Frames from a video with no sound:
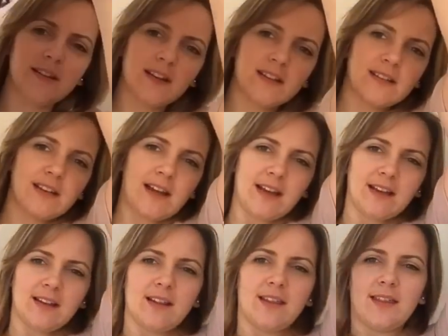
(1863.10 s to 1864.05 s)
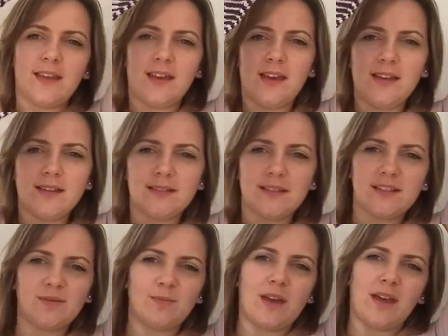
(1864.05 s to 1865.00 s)
look at it like this,
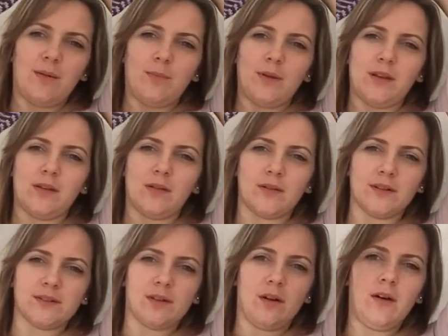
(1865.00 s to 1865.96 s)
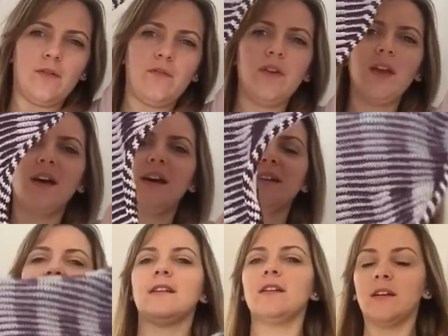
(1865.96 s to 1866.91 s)
it's maybe not as
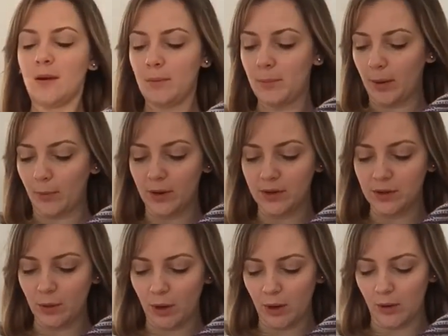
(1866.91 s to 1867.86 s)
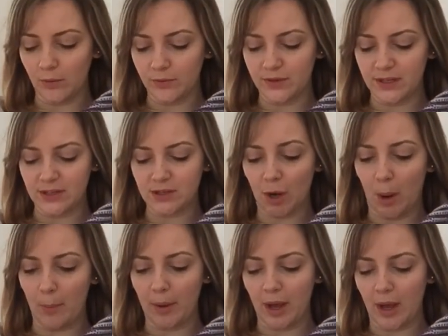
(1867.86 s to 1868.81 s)
obvious, but when you hold the
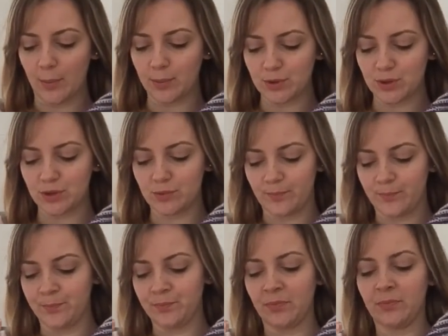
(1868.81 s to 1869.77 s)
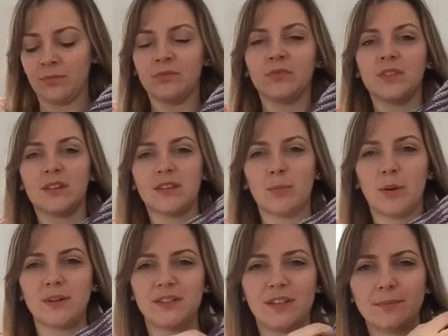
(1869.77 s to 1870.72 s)
top up to the
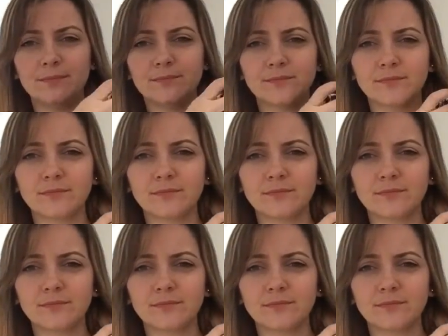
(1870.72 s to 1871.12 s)
bottom,